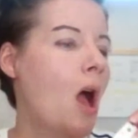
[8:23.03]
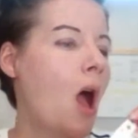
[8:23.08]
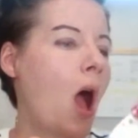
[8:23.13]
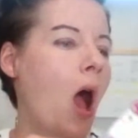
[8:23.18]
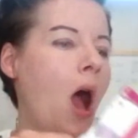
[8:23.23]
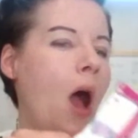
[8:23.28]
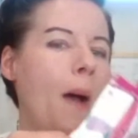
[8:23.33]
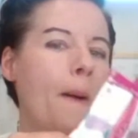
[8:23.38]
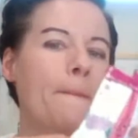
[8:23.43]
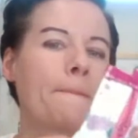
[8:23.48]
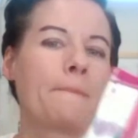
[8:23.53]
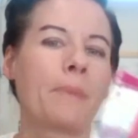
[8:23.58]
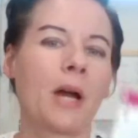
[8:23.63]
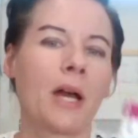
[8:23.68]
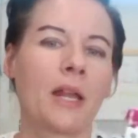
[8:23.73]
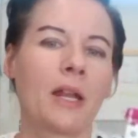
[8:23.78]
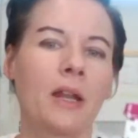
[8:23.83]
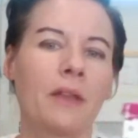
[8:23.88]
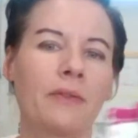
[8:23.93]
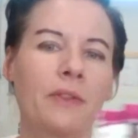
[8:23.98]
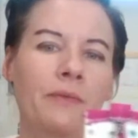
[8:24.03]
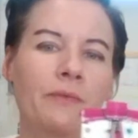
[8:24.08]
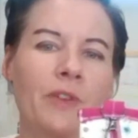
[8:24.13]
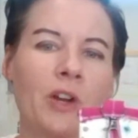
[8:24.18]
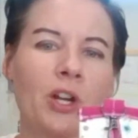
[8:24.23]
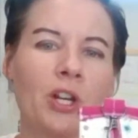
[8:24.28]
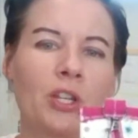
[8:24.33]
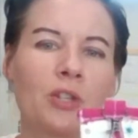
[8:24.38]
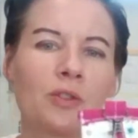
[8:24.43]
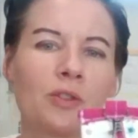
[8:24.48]
But
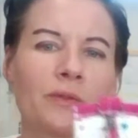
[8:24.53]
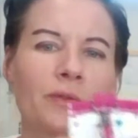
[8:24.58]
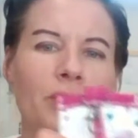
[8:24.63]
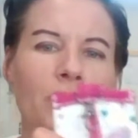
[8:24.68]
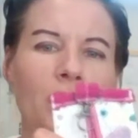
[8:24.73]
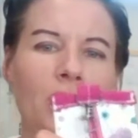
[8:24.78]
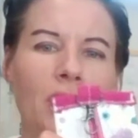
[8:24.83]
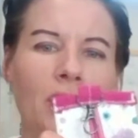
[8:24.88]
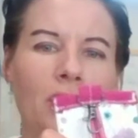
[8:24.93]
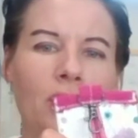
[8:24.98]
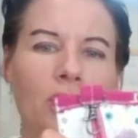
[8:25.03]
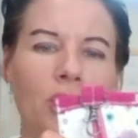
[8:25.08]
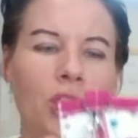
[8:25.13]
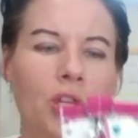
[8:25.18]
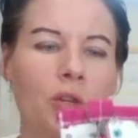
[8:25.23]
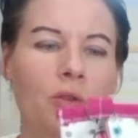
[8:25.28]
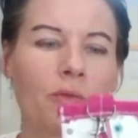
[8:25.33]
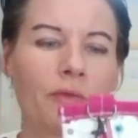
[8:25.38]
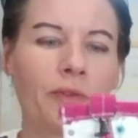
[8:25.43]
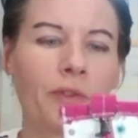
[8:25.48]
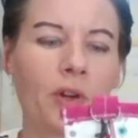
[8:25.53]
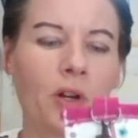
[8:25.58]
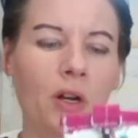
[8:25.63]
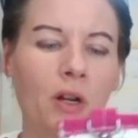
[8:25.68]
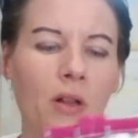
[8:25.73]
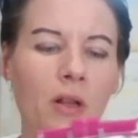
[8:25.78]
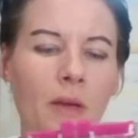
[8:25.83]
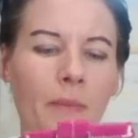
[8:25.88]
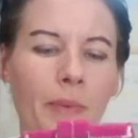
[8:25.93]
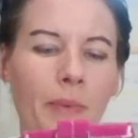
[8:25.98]
very useful, like cute for
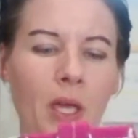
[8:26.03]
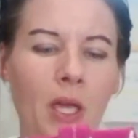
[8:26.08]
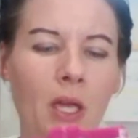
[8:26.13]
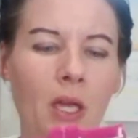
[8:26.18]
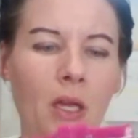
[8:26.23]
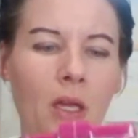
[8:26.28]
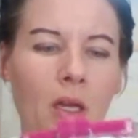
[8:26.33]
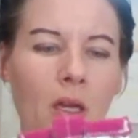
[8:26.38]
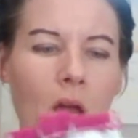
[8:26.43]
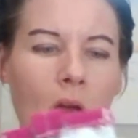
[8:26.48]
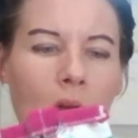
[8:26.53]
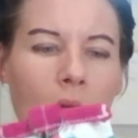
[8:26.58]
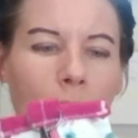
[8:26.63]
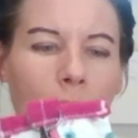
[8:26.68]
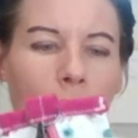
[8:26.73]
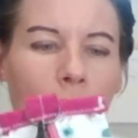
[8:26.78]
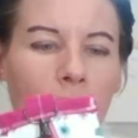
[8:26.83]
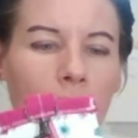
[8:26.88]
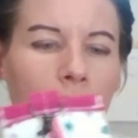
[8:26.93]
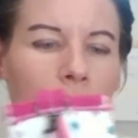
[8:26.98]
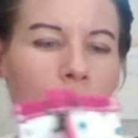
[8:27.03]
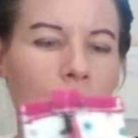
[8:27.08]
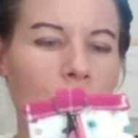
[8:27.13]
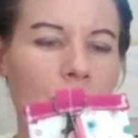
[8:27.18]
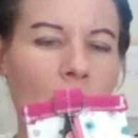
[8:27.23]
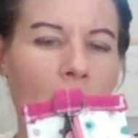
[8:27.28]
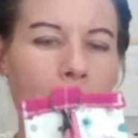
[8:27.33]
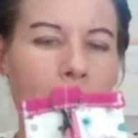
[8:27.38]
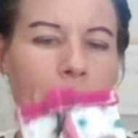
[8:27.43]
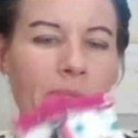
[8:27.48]
clipping, putting your
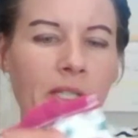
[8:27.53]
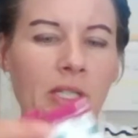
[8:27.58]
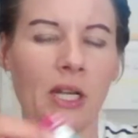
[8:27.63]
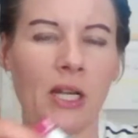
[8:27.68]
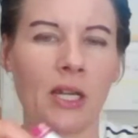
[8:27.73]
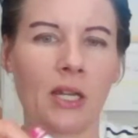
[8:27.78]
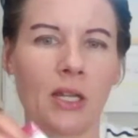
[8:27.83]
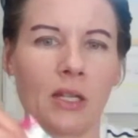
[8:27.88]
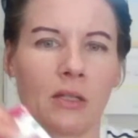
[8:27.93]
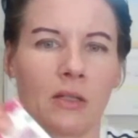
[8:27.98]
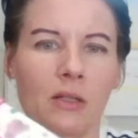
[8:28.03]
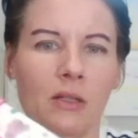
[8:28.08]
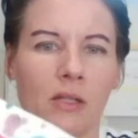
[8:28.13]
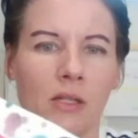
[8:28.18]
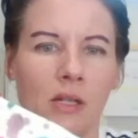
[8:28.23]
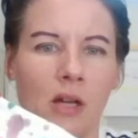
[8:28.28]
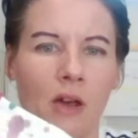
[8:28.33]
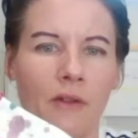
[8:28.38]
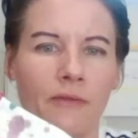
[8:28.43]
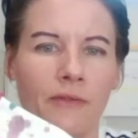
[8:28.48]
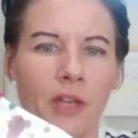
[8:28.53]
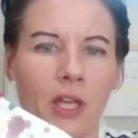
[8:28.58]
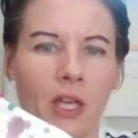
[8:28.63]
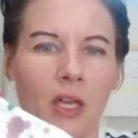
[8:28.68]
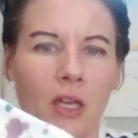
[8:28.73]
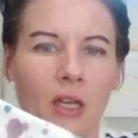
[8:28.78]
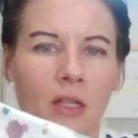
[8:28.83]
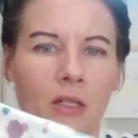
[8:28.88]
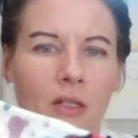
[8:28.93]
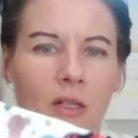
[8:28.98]
chapstick and stuff
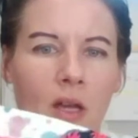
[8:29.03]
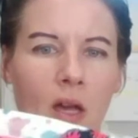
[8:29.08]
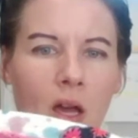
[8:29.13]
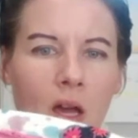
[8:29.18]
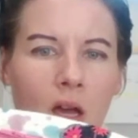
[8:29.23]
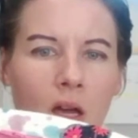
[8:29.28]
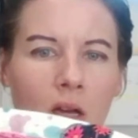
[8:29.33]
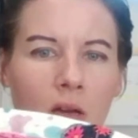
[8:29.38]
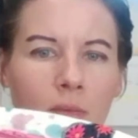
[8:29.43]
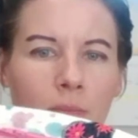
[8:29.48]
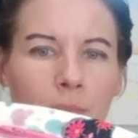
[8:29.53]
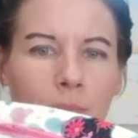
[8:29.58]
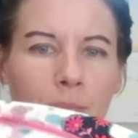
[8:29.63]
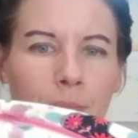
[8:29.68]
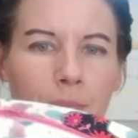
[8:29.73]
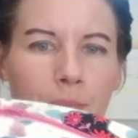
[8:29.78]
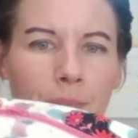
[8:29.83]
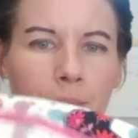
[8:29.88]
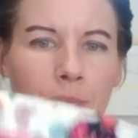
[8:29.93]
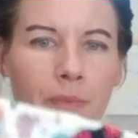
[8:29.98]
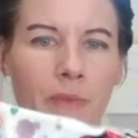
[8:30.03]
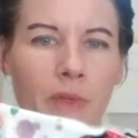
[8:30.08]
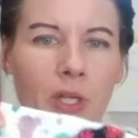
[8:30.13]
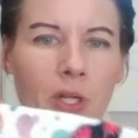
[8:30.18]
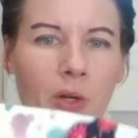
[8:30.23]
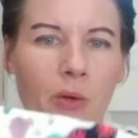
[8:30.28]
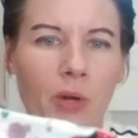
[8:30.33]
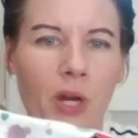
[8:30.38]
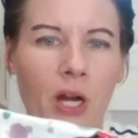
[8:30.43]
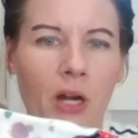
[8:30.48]
in,
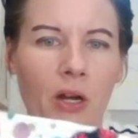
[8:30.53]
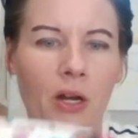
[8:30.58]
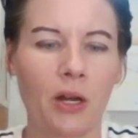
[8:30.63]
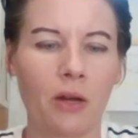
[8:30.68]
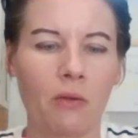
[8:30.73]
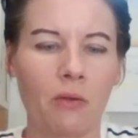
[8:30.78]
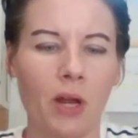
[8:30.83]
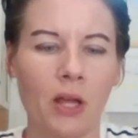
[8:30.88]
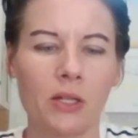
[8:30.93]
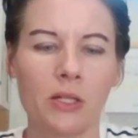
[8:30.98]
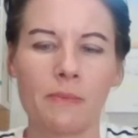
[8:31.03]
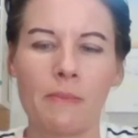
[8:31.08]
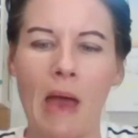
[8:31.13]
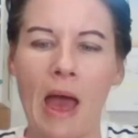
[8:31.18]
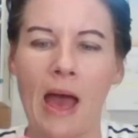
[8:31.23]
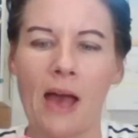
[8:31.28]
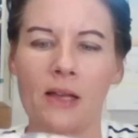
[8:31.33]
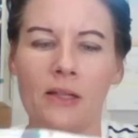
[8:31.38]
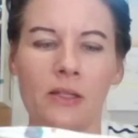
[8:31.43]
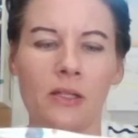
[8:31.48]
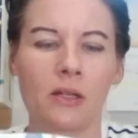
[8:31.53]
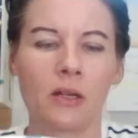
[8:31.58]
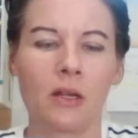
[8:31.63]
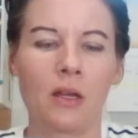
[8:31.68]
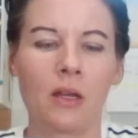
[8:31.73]
carrying around a mask